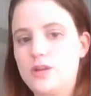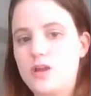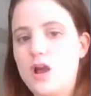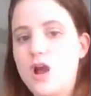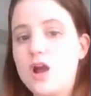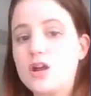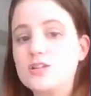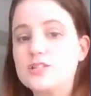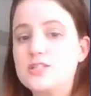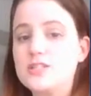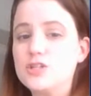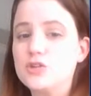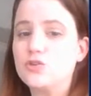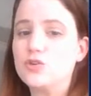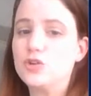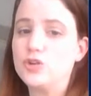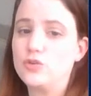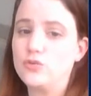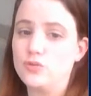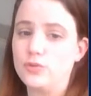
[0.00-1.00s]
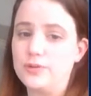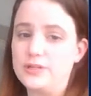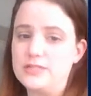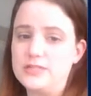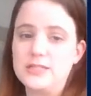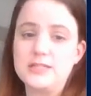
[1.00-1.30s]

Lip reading: are still congruent.